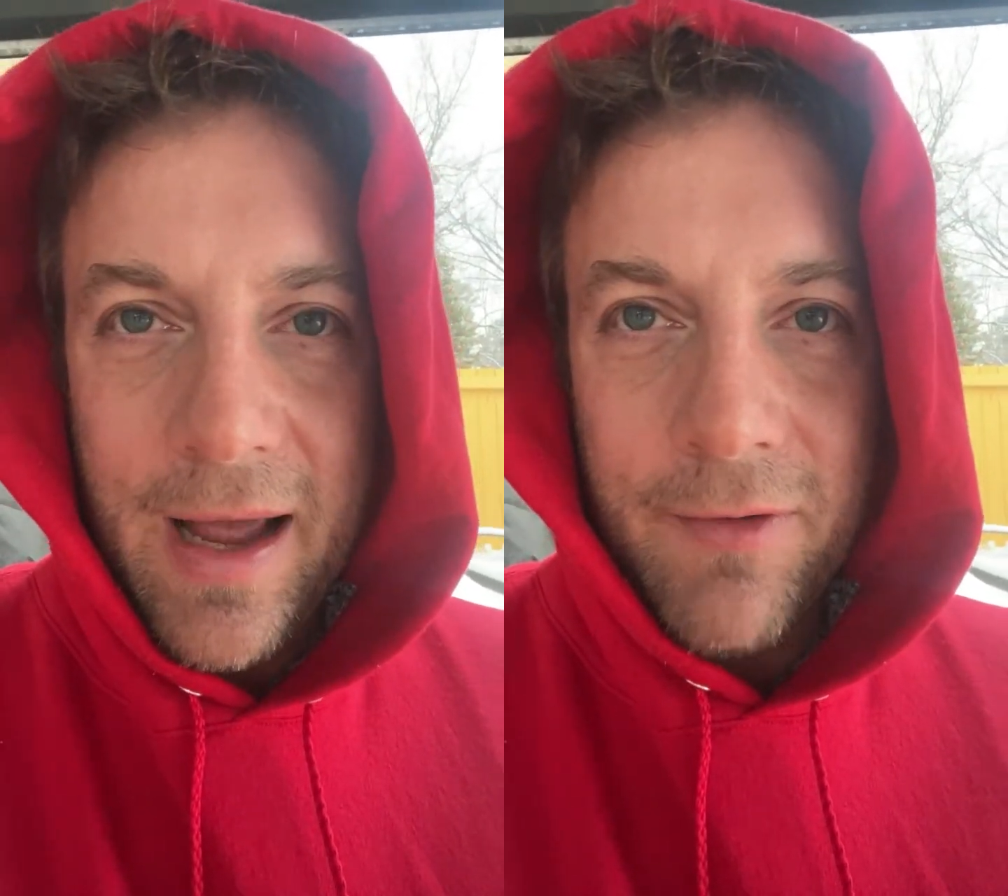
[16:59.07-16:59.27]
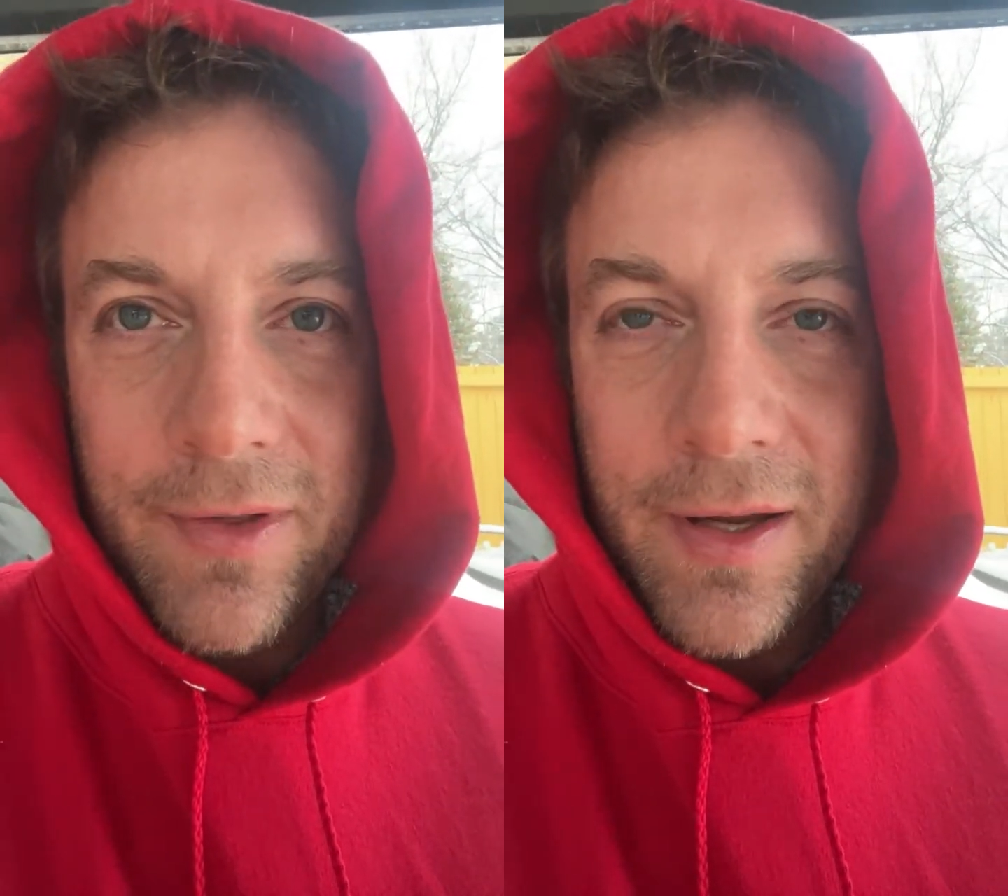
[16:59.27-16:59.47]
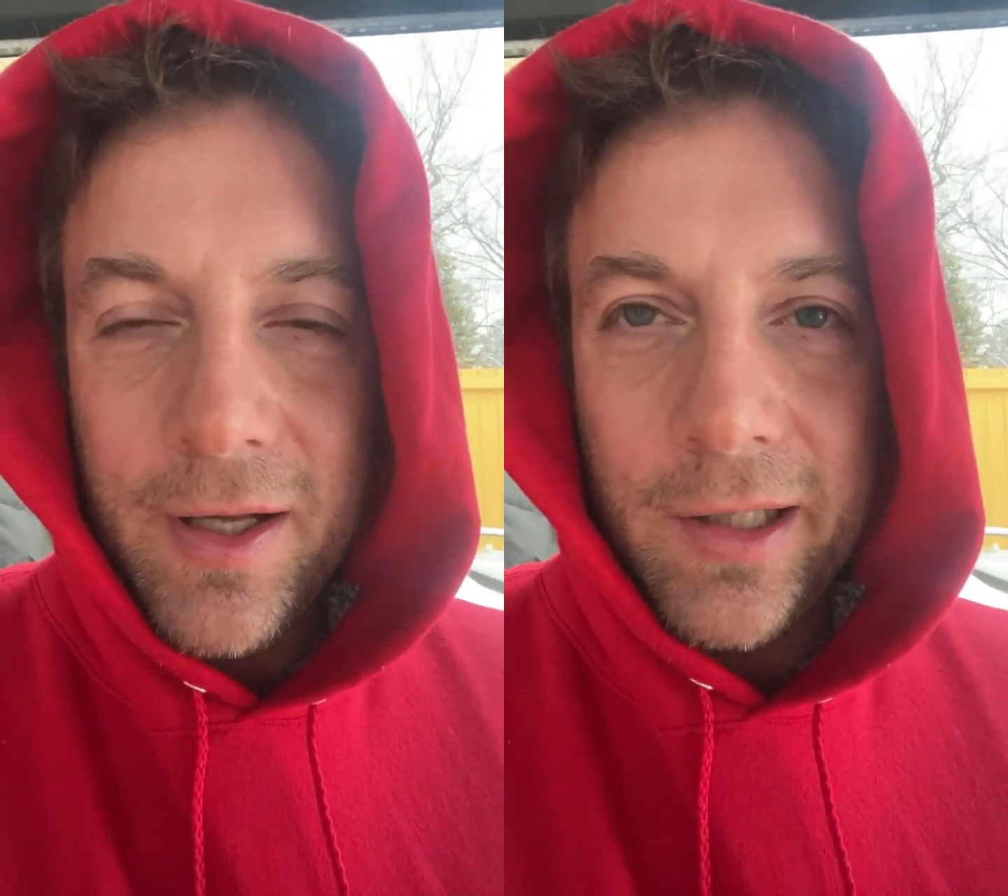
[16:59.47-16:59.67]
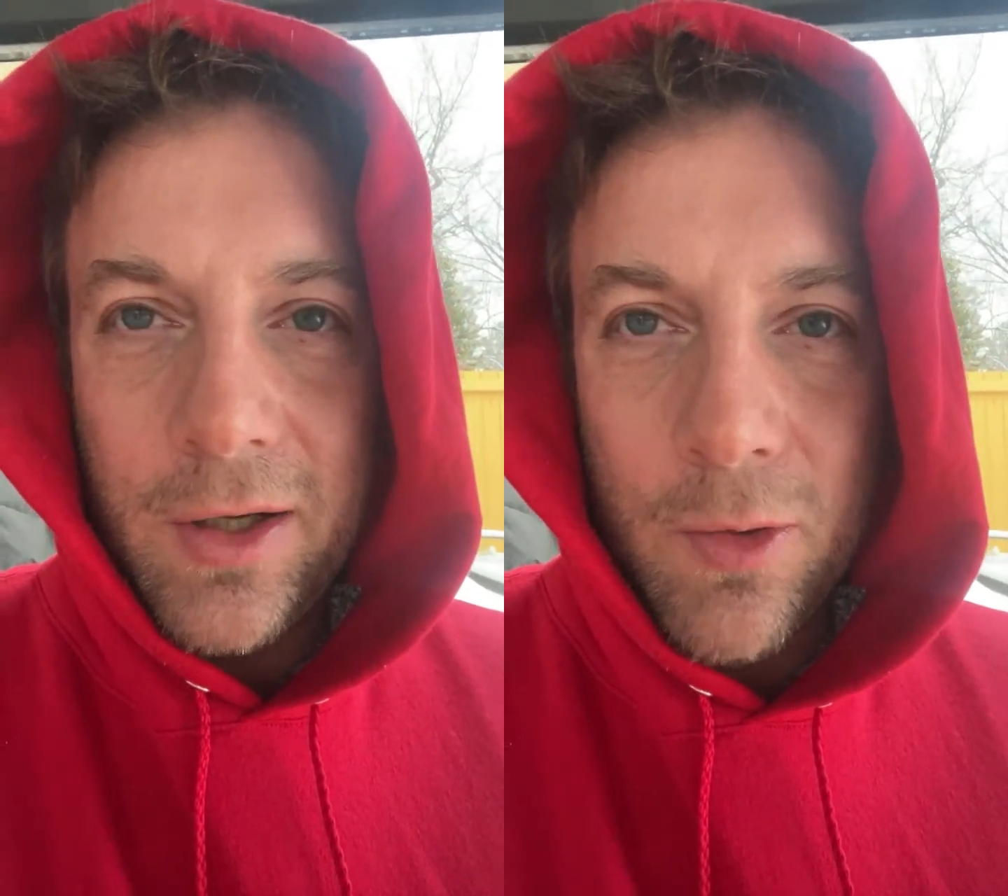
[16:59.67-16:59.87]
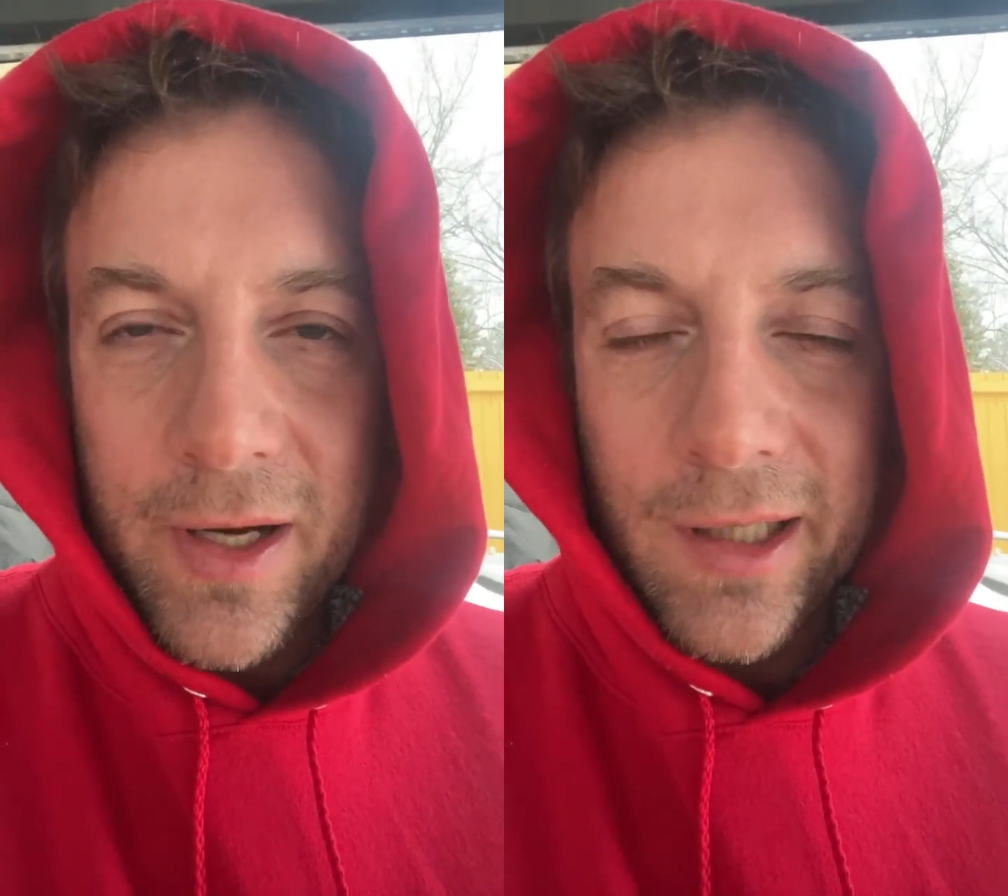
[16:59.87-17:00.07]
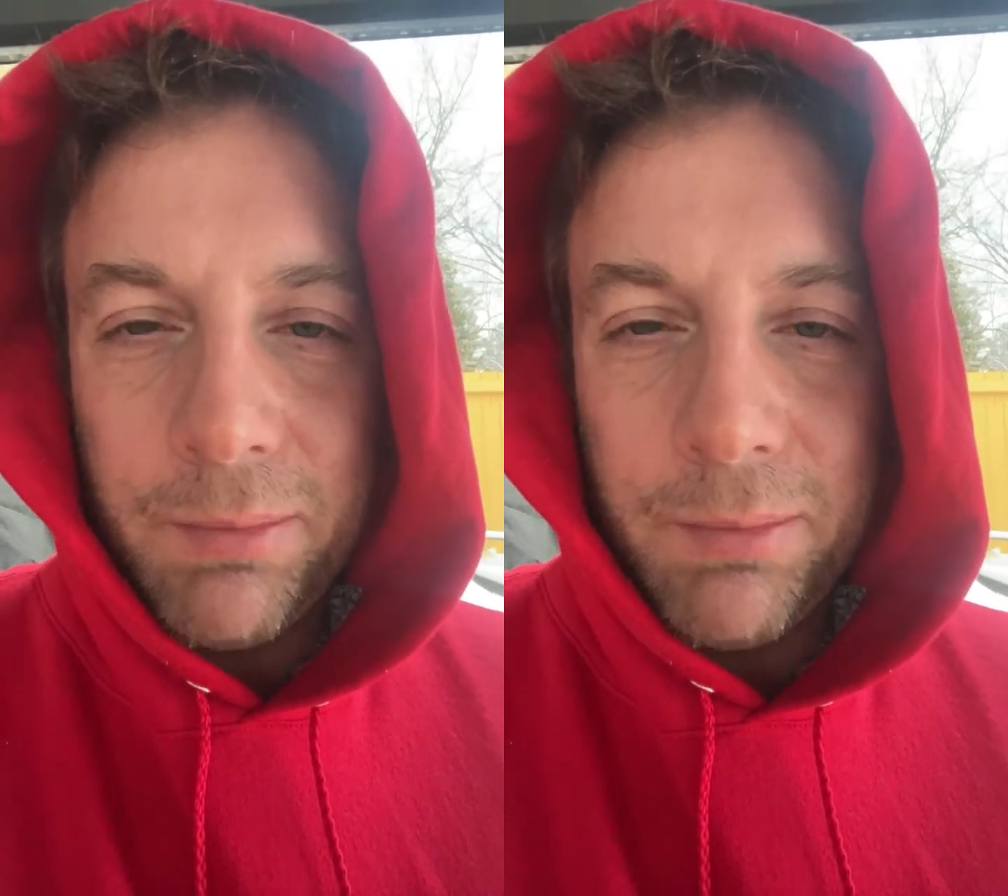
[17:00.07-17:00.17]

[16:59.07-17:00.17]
everything is going as